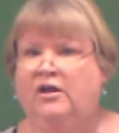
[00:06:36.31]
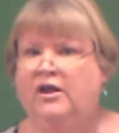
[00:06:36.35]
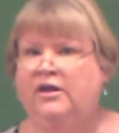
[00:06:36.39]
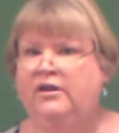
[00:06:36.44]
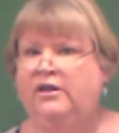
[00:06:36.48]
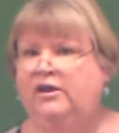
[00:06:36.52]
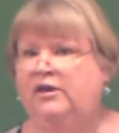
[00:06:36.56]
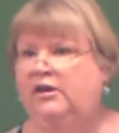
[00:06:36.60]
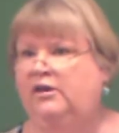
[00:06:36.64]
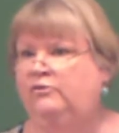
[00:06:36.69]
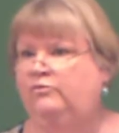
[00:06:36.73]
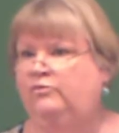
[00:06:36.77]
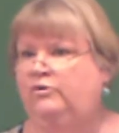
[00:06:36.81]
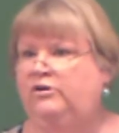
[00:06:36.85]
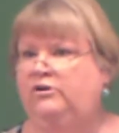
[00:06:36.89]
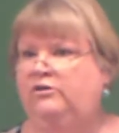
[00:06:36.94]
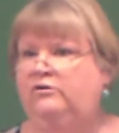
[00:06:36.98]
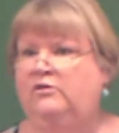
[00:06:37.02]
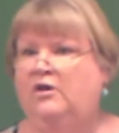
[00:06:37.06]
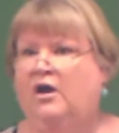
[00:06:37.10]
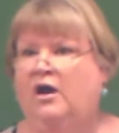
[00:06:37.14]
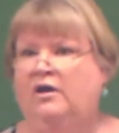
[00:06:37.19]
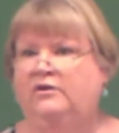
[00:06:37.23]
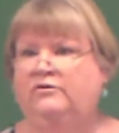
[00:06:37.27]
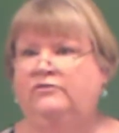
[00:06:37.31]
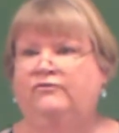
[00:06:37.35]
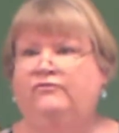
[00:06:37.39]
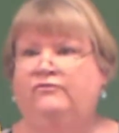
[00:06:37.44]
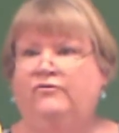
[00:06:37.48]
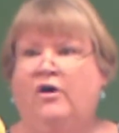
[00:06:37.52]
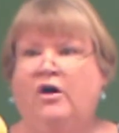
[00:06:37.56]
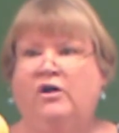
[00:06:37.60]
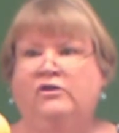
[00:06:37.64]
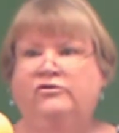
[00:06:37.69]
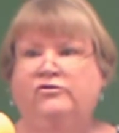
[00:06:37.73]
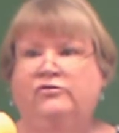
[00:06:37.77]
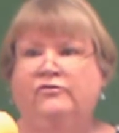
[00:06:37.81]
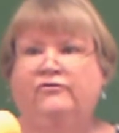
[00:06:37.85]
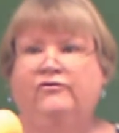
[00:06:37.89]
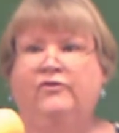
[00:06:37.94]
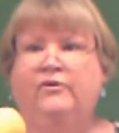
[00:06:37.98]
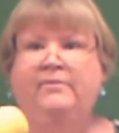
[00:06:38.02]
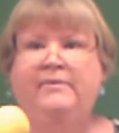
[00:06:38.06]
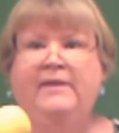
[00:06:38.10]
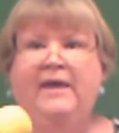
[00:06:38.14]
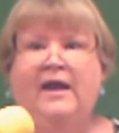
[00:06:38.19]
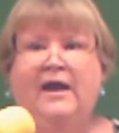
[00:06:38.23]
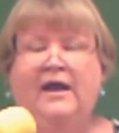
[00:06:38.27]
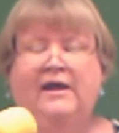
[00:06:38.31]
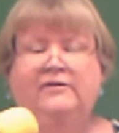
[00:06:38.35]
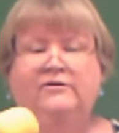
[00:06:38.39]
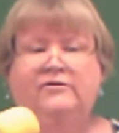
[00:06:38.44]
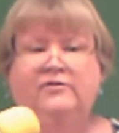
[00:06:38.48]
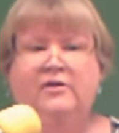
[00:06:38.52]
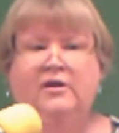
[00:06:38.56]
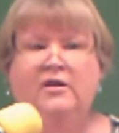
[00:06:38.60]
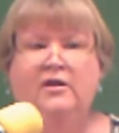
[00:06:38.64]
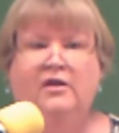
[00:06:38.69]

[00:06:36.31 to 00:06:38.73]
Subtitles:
Again, we do not falter from that